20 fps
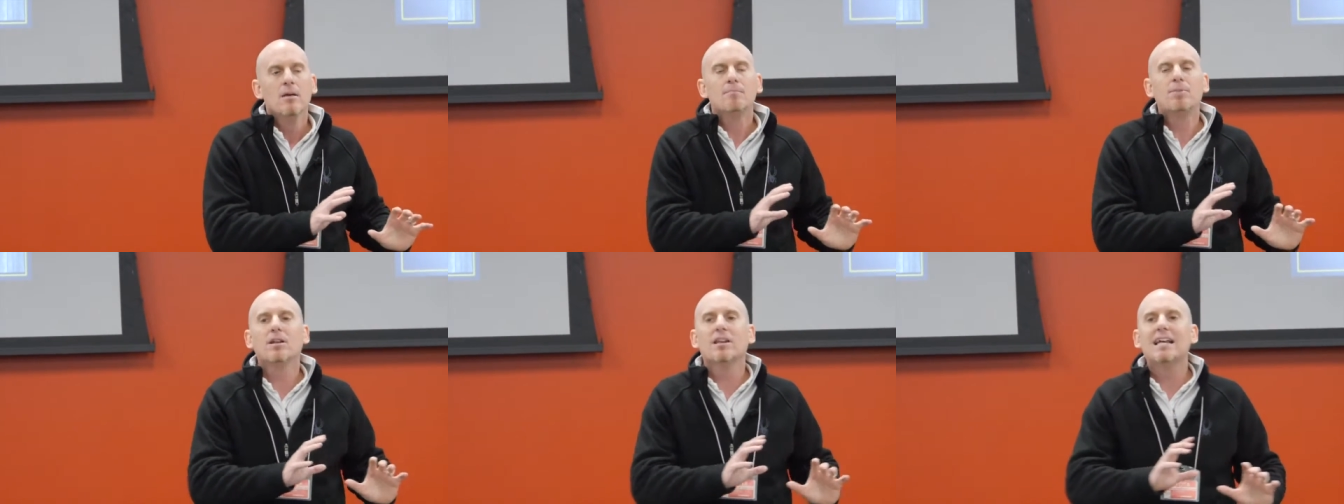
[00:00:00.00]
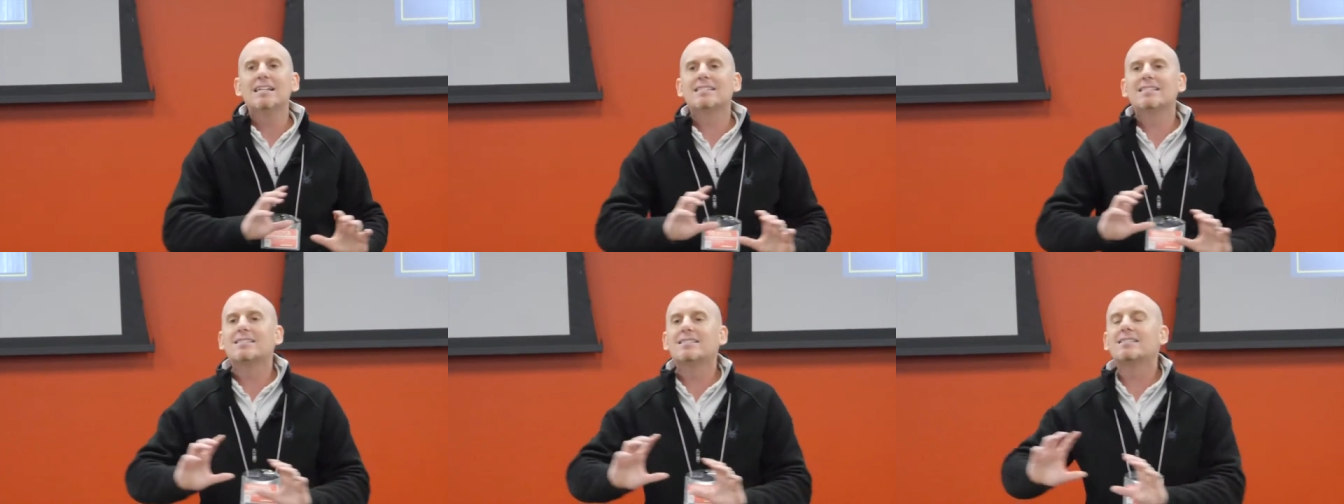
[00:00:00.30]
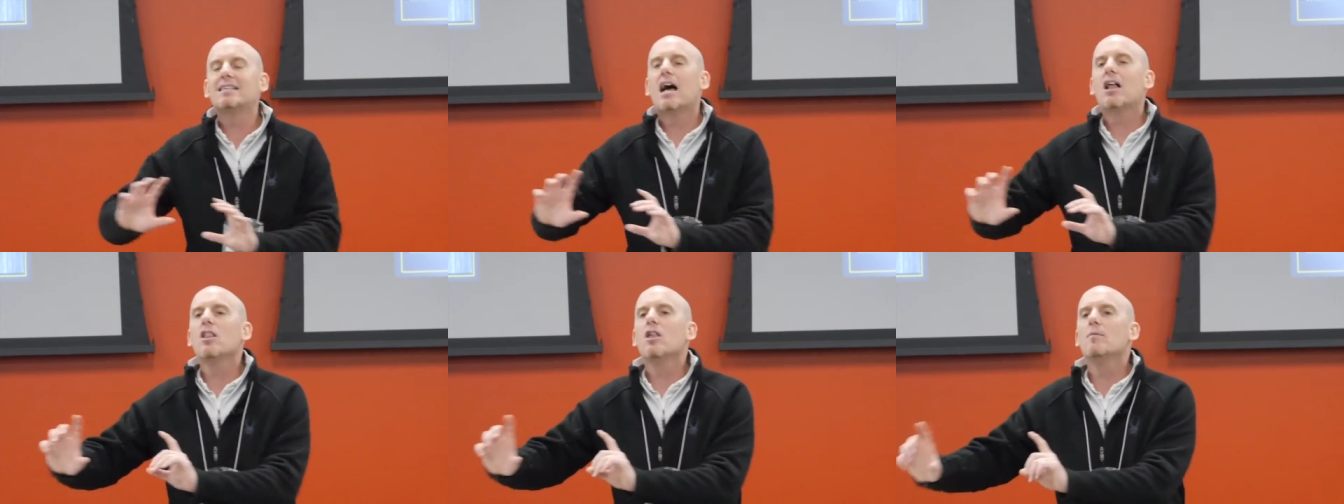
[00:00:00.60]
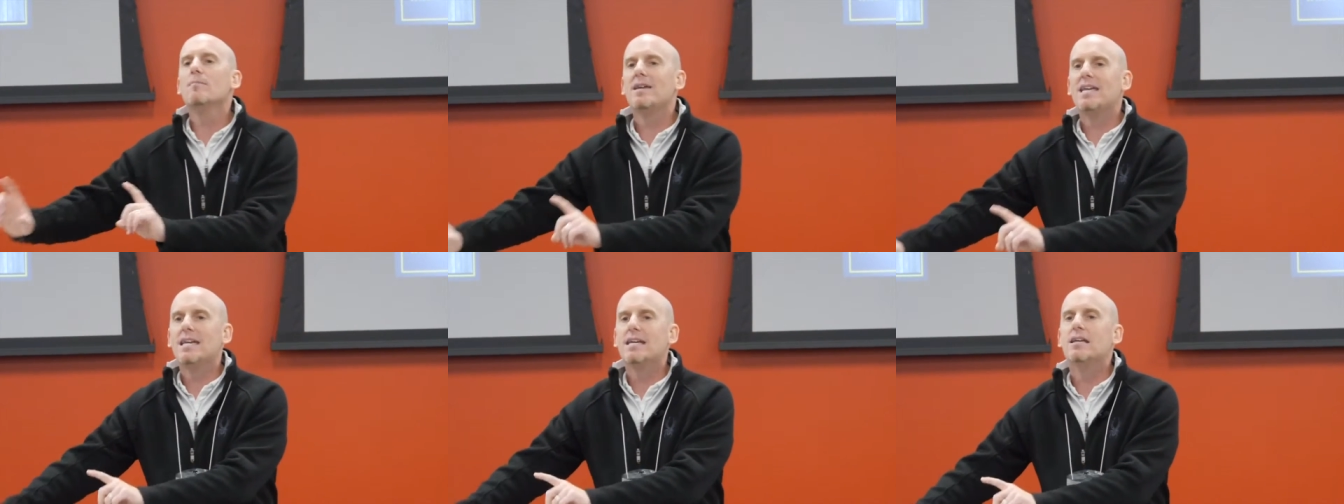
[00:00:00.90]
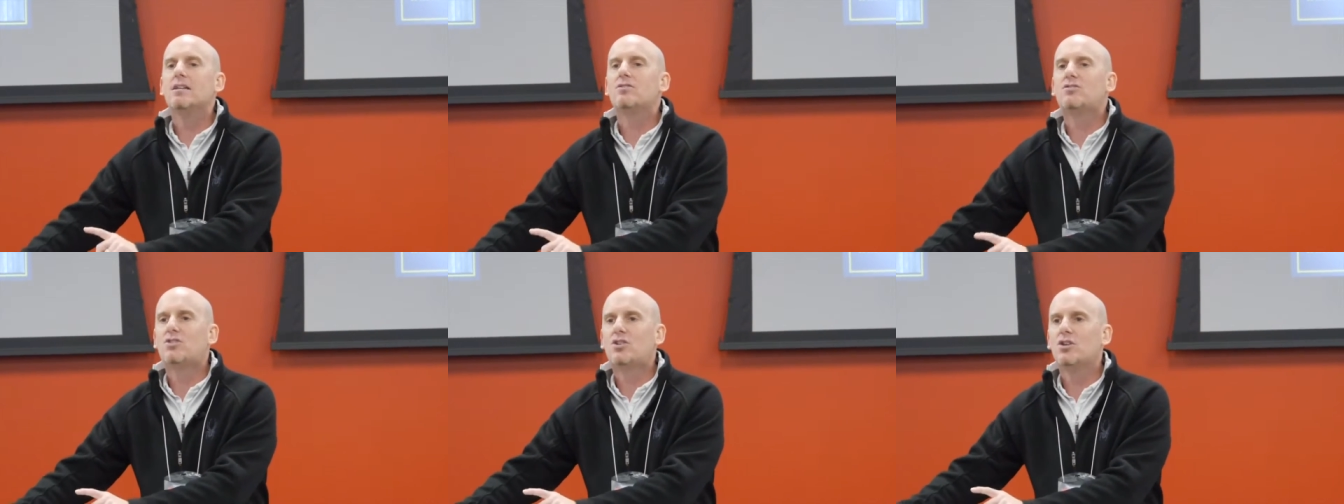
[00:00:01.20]
but let's sell him
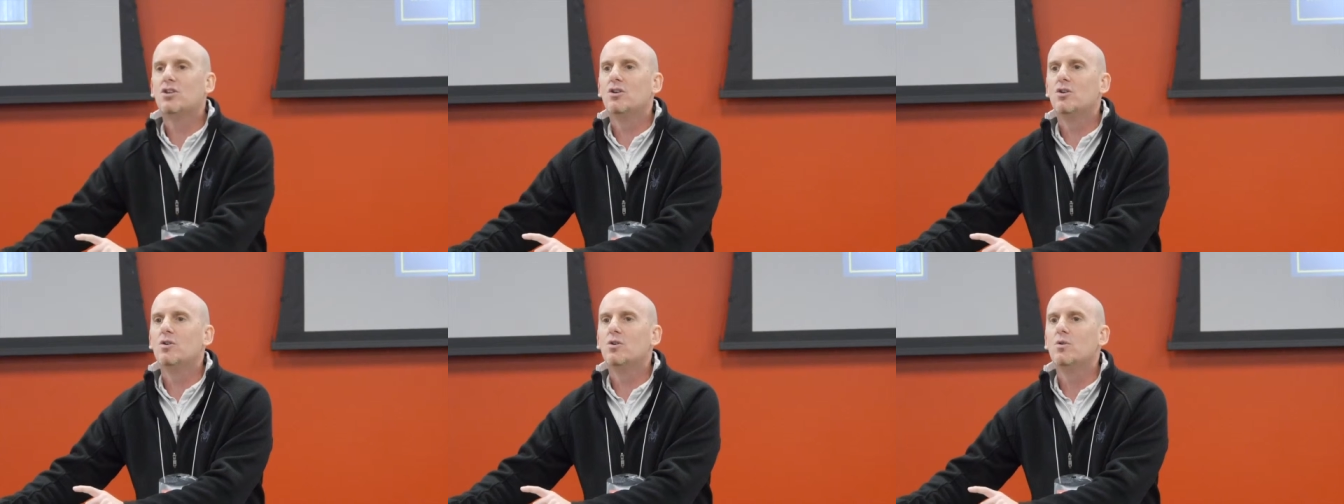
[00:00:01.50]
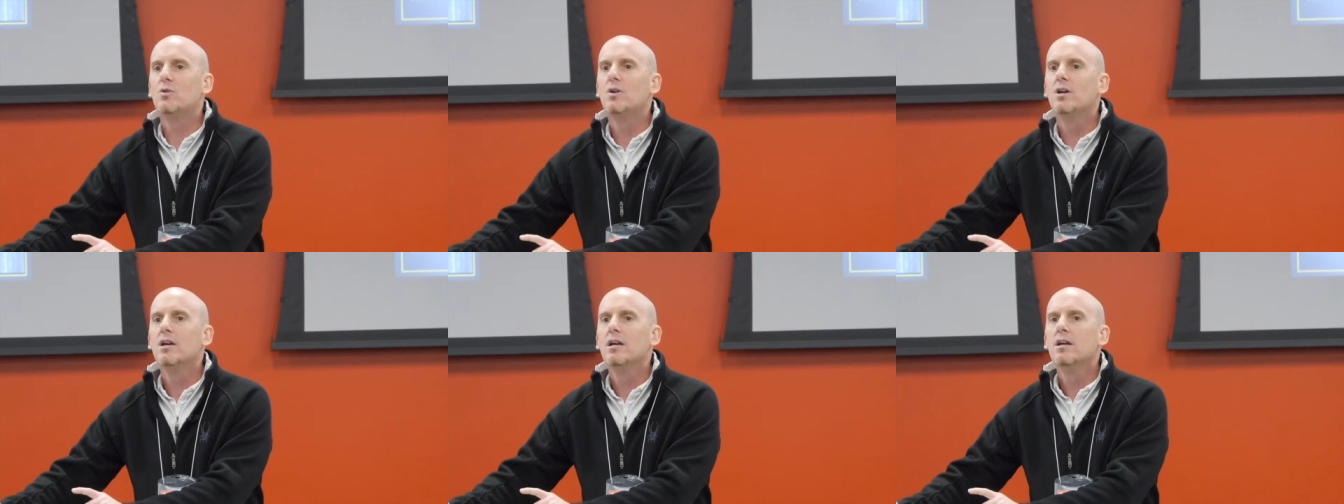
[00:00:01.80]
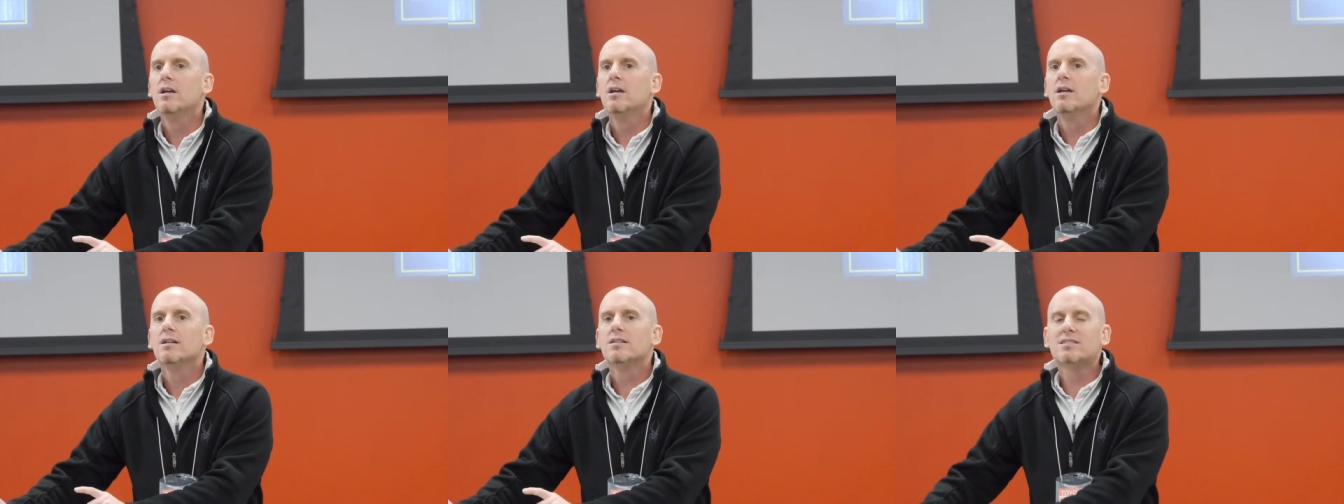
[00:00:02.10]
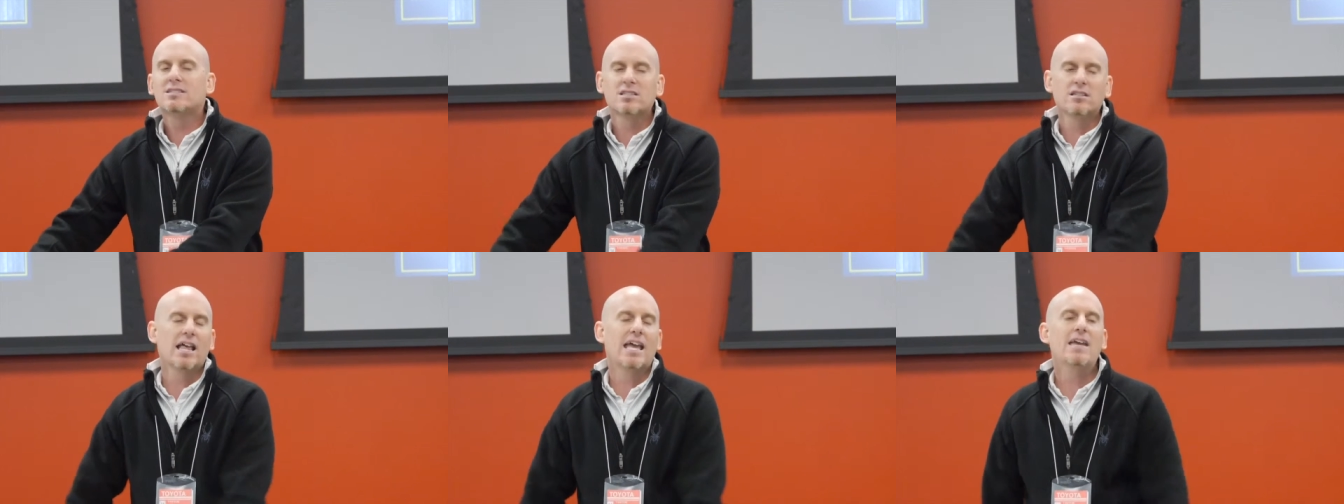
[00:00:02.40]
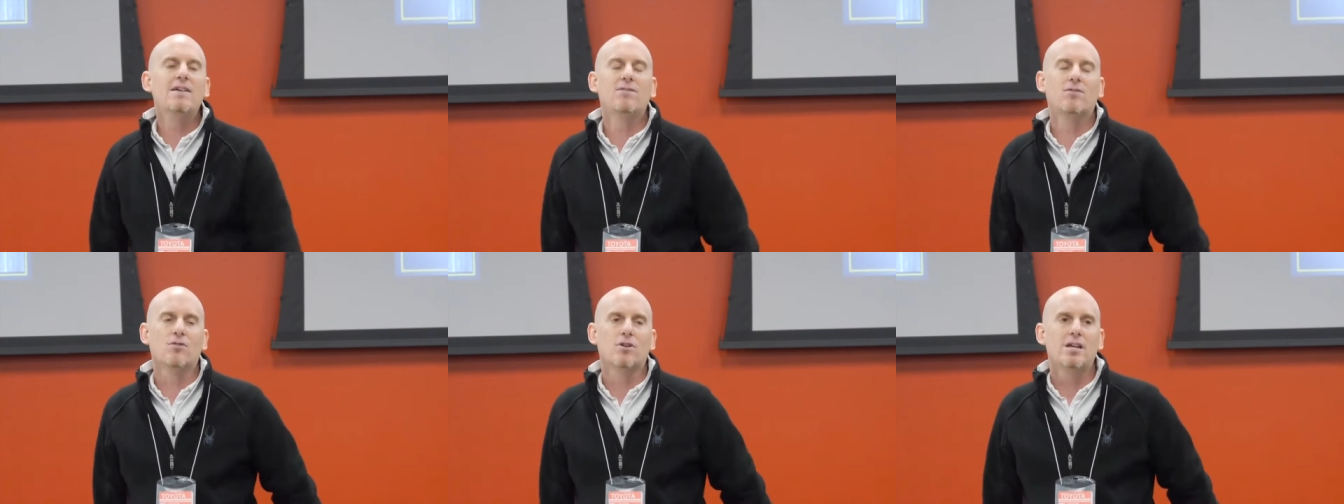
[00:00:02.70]
into
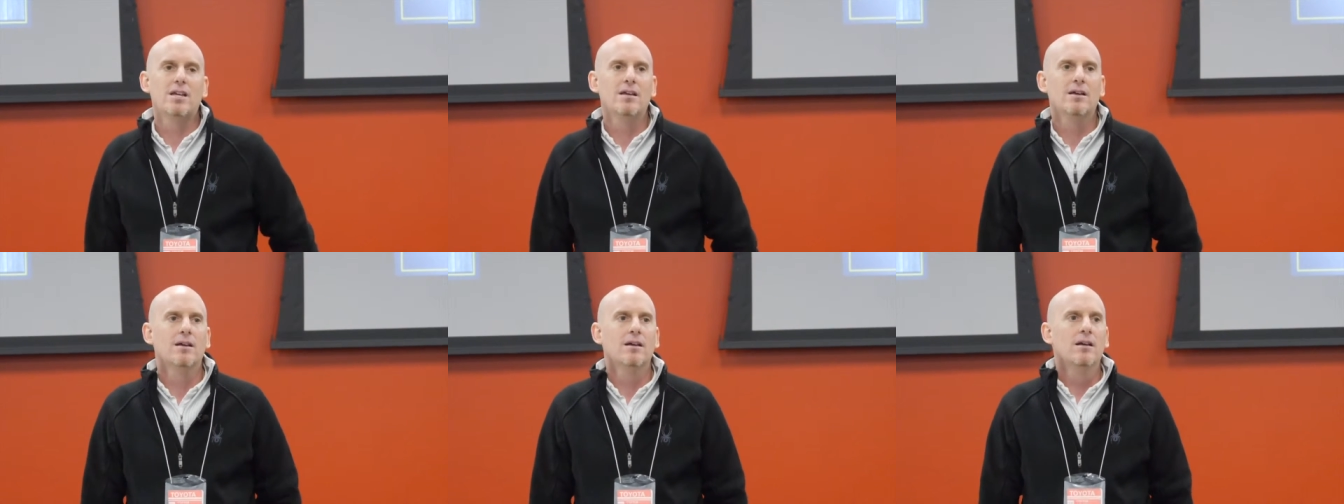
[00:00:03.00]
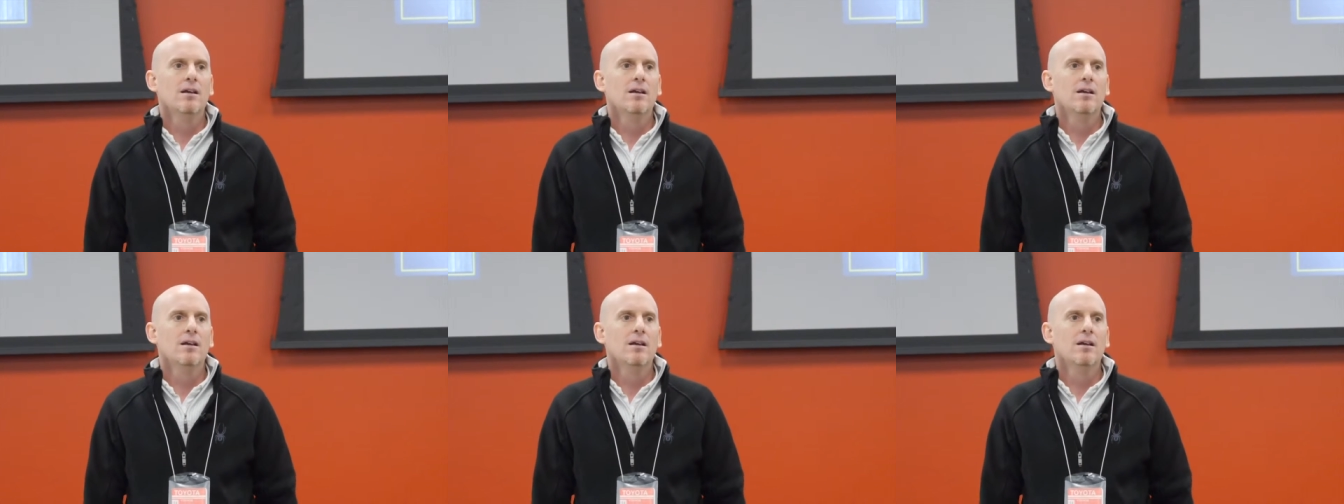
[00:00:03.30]
slavery.